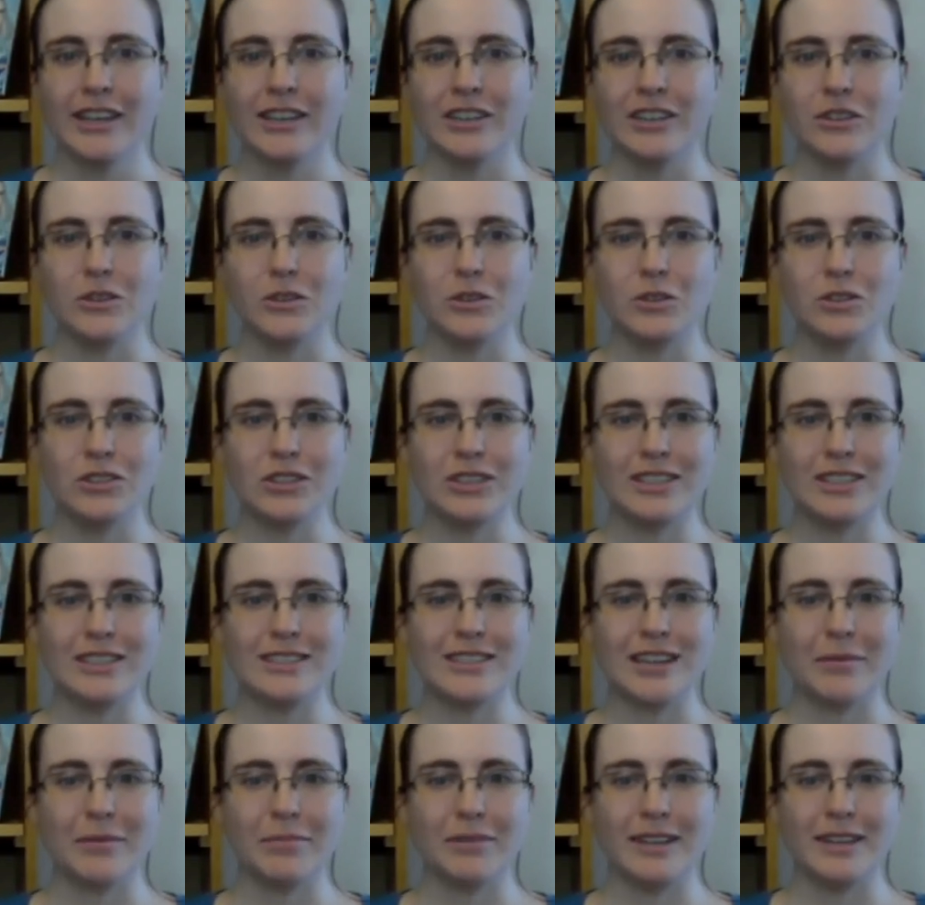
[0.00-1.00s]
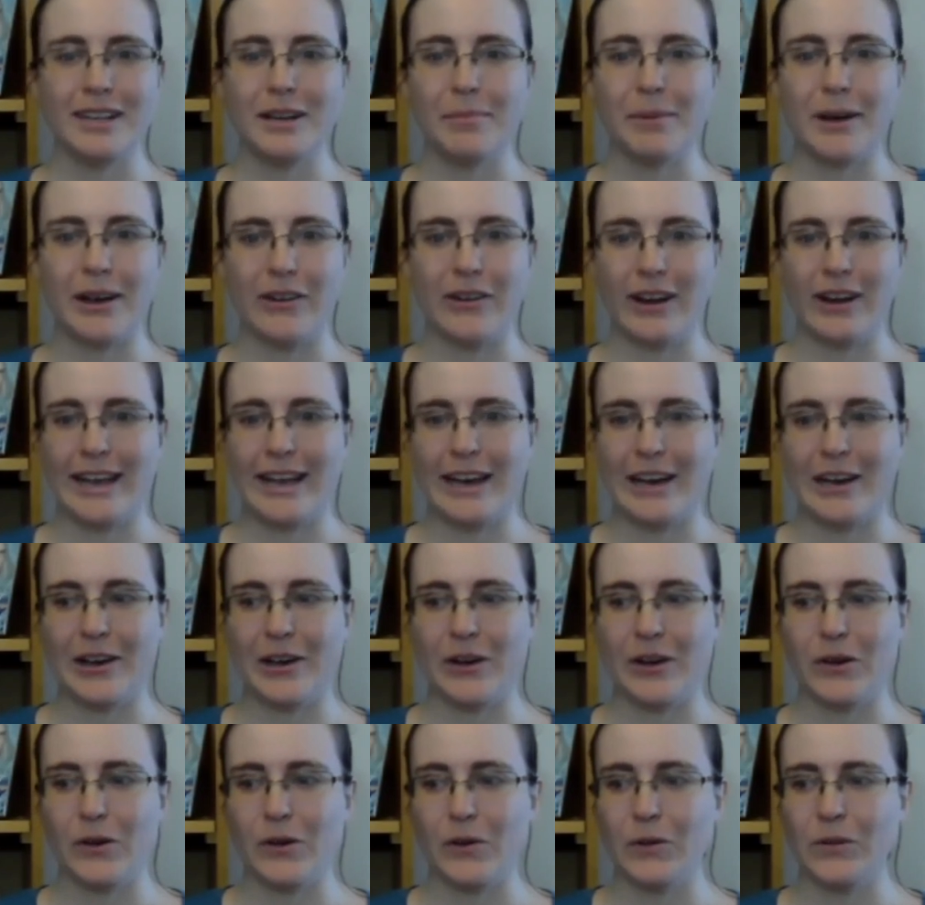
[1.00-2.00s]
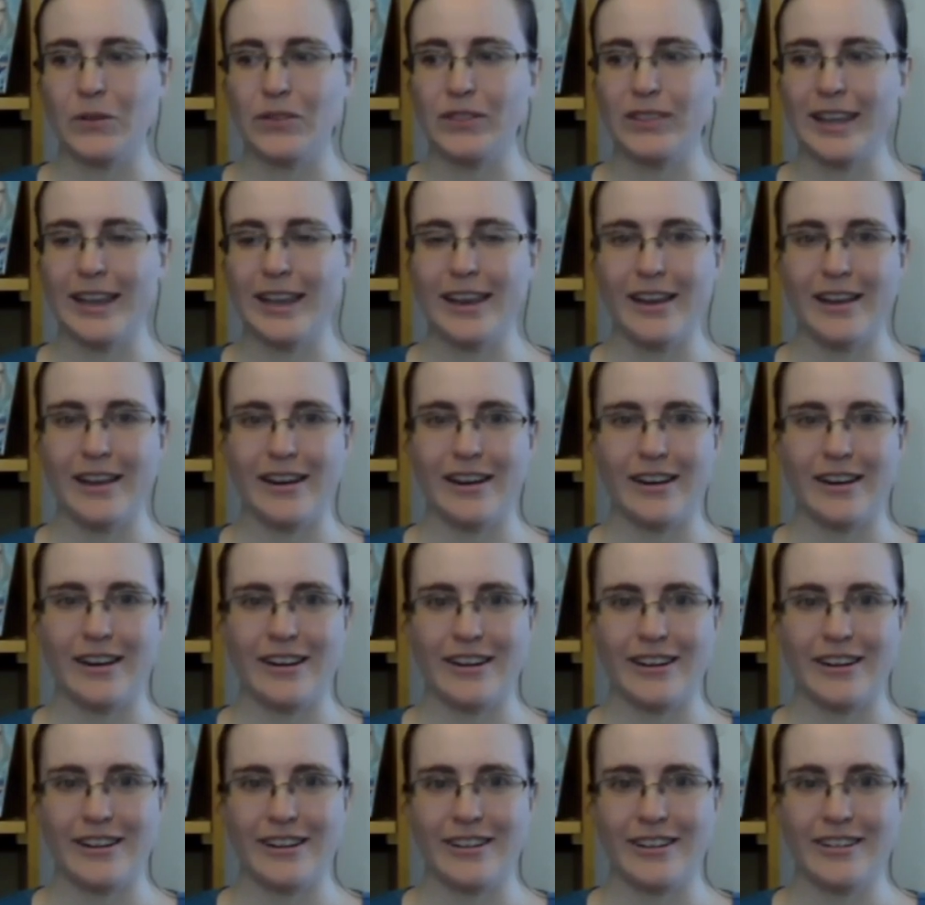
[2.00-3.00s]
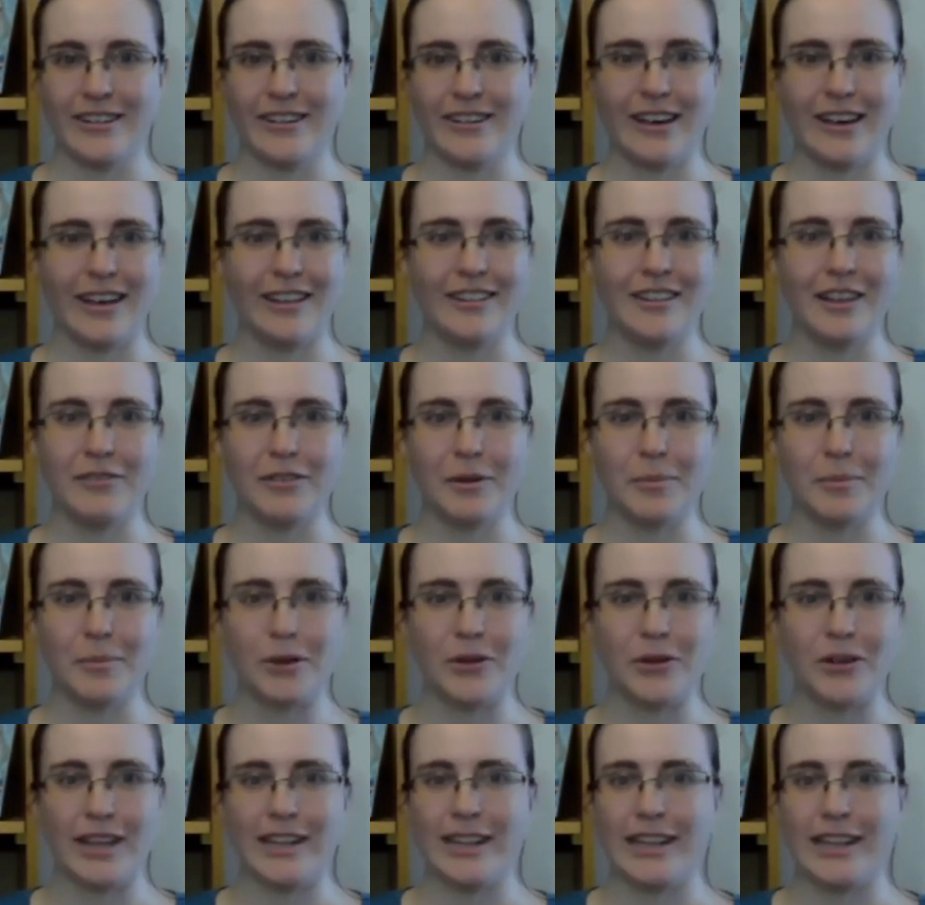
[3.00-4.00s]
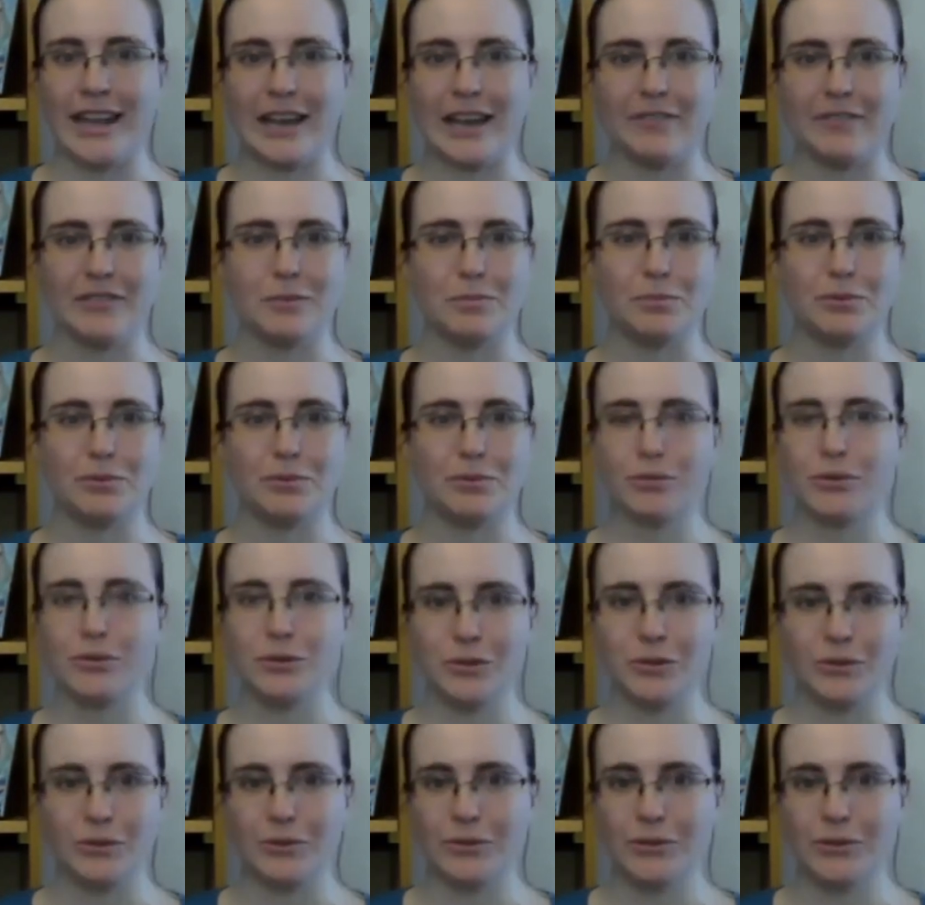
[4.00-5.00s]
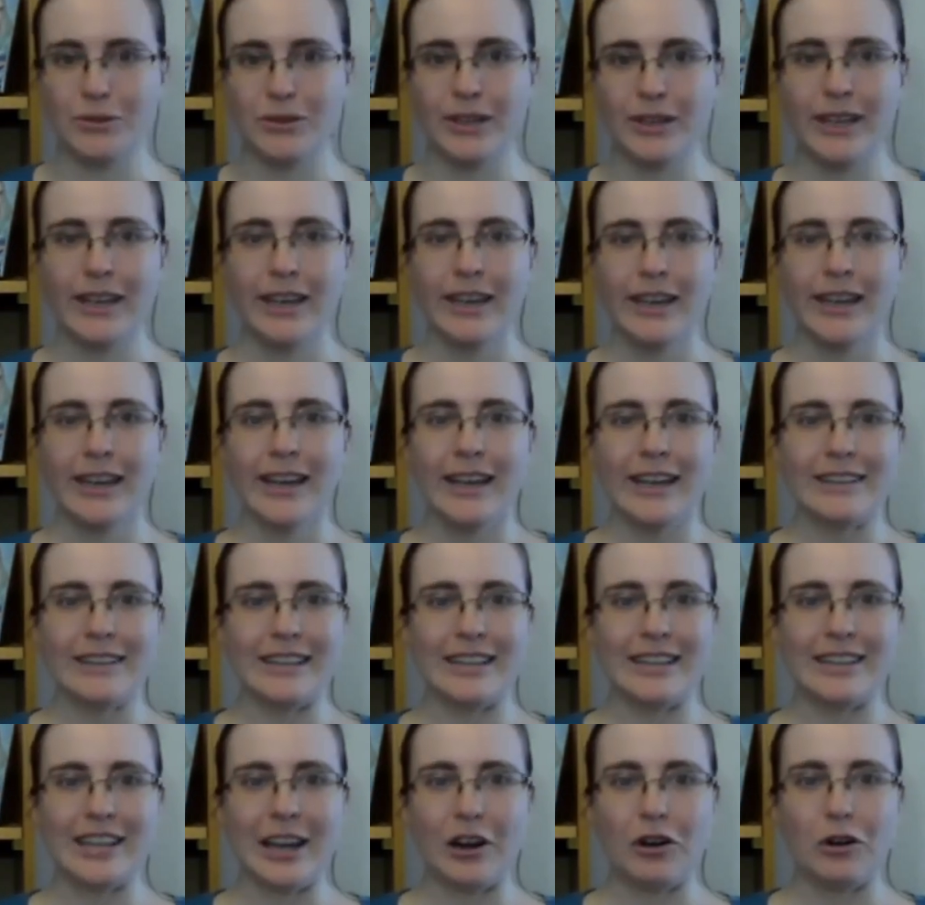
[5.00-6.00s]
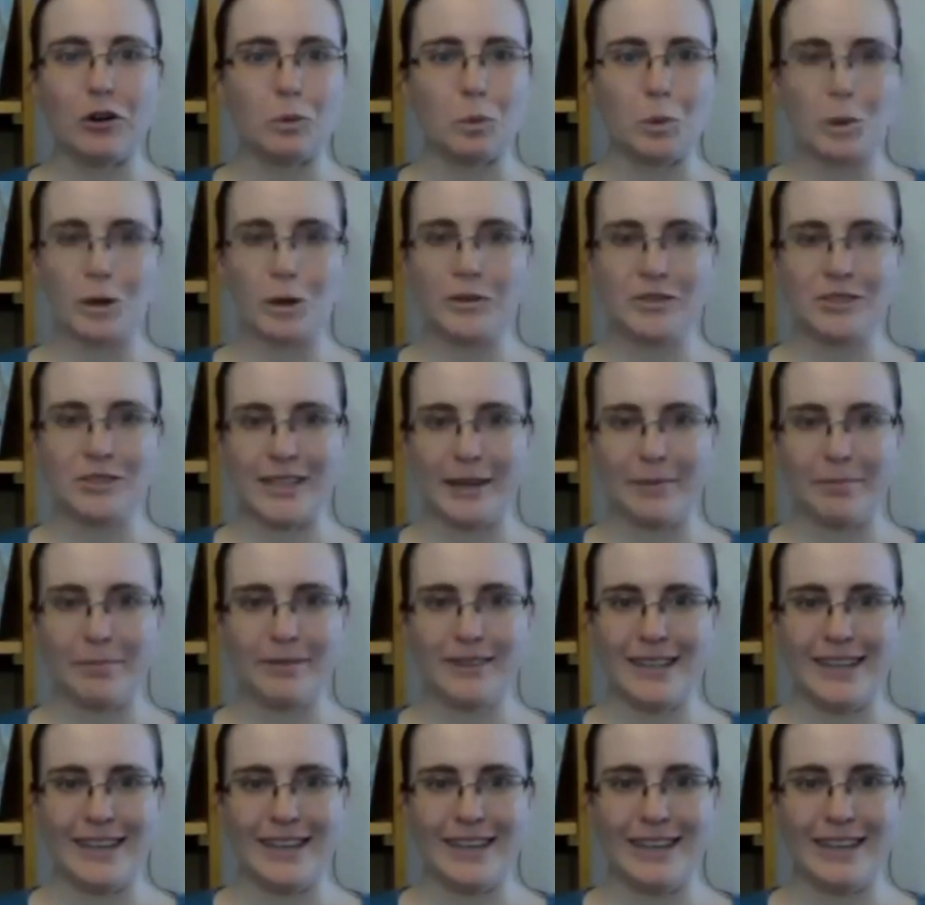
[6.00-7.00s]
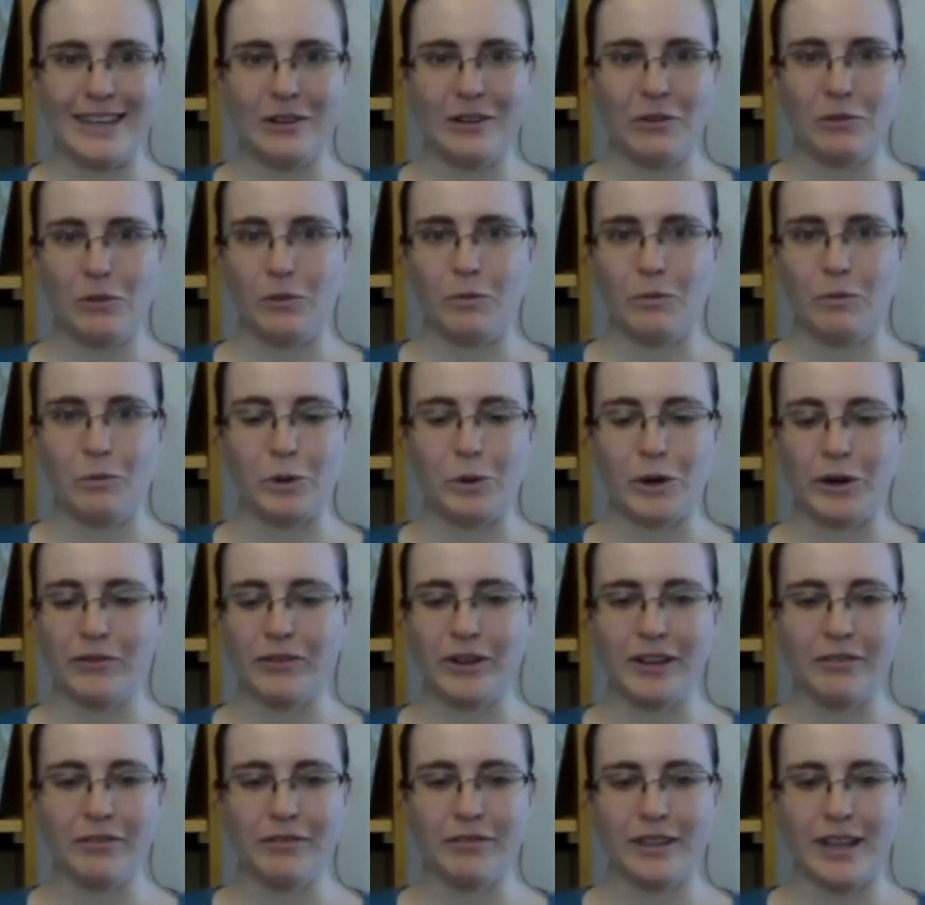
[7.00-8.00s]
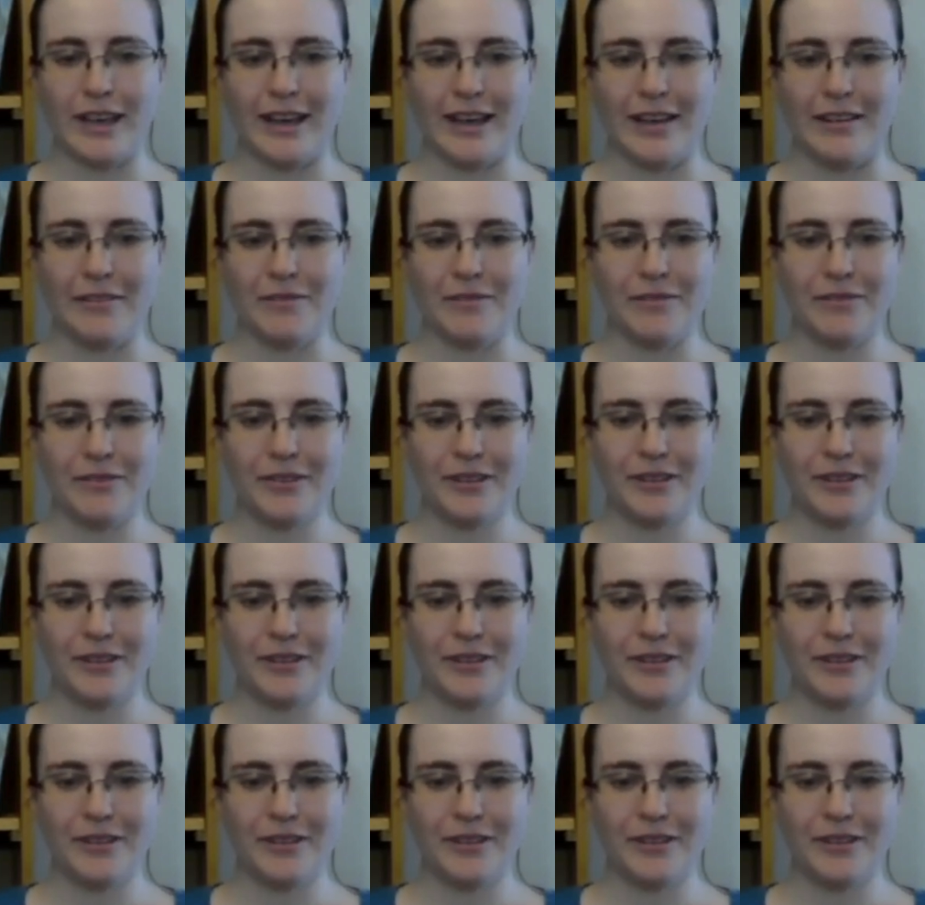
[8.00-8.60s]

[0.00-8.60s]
Usually something about how they are unlovable and they have to prove that they are worth something or worthy of love.